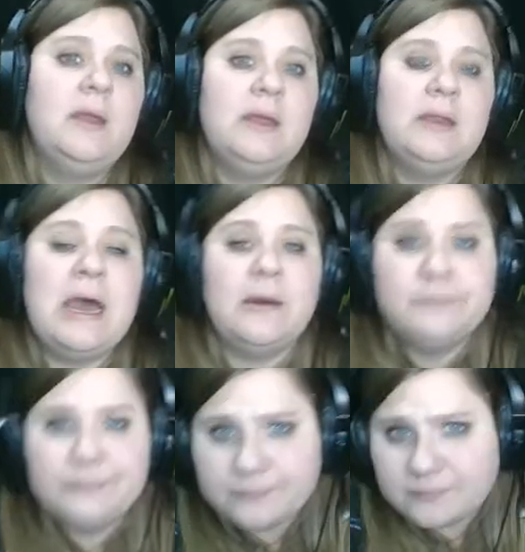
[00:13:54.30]
Now,
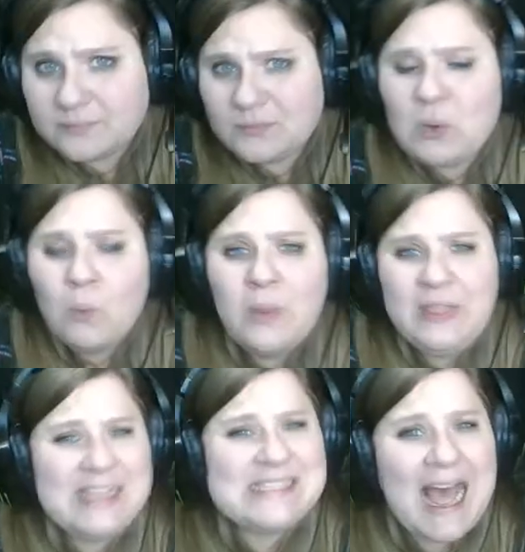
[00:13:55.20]
one of
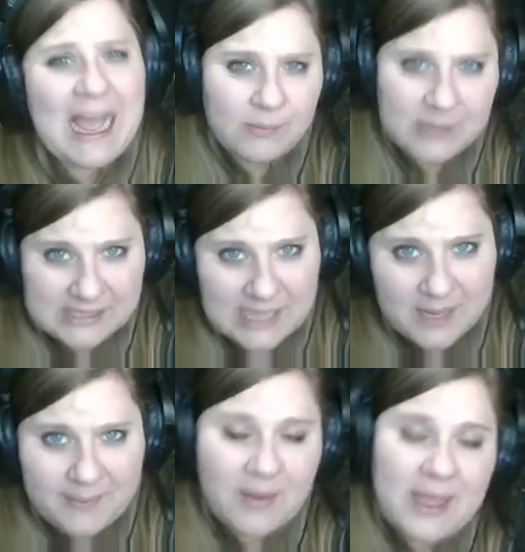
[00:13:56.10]
the things I really like
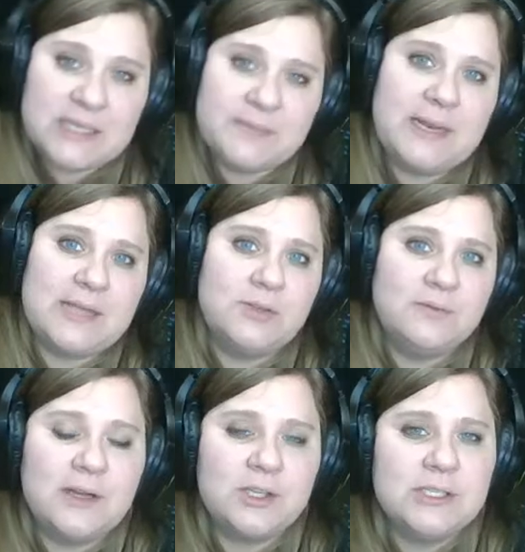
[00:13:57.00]
about exponential
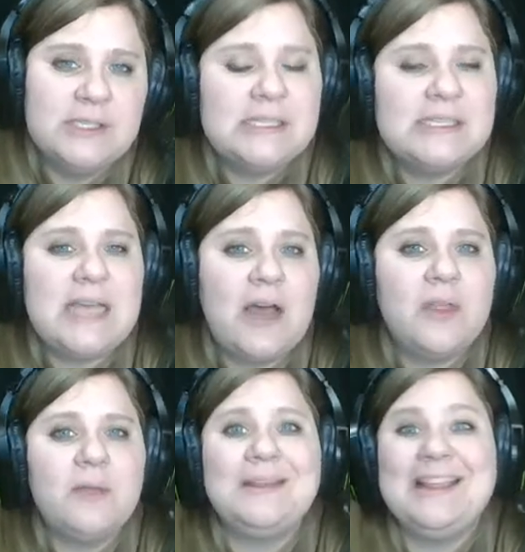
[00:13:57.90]
functions is how
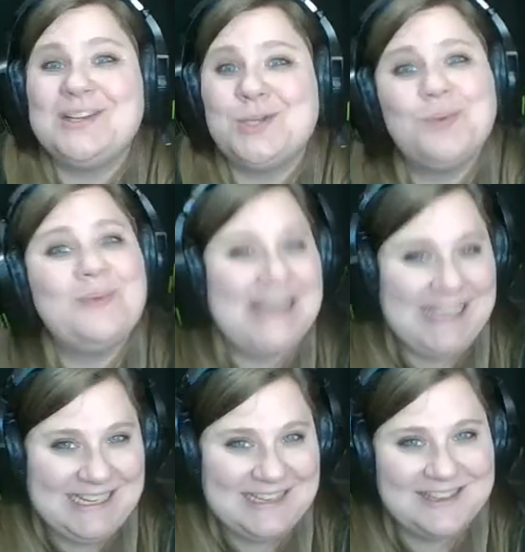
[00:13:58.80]
they relate to
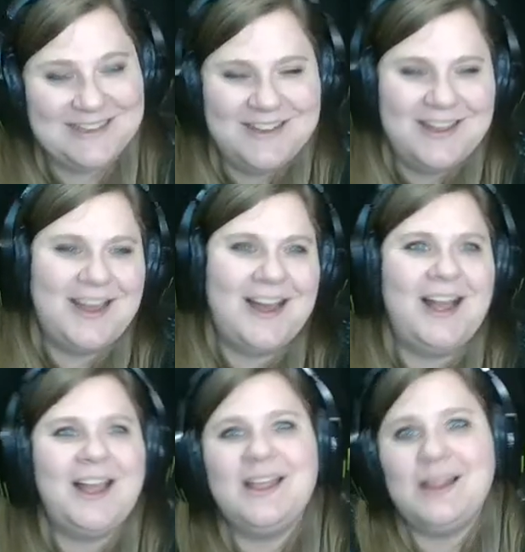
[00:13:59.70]
money.
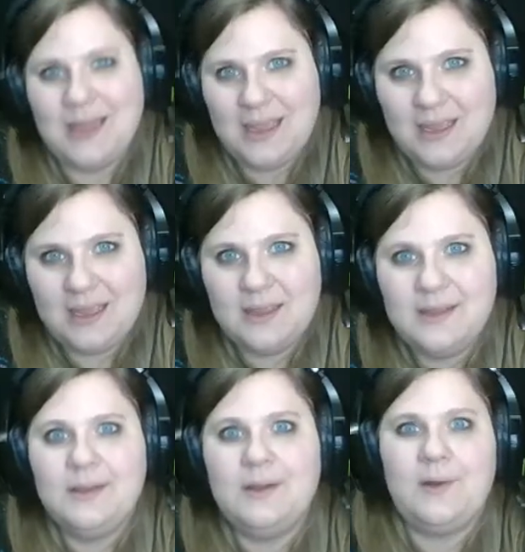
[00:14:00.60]
I like
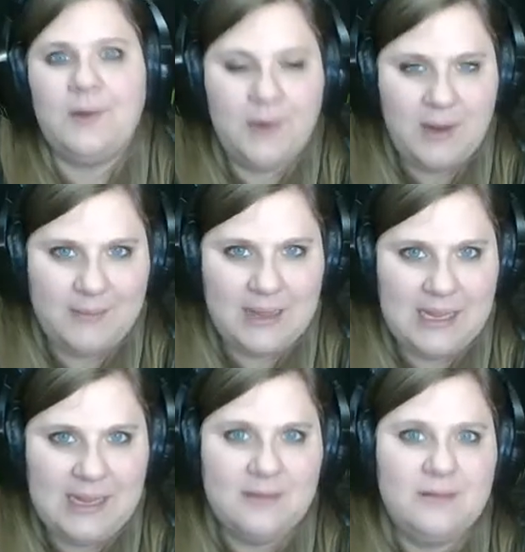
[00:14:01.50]
earning money.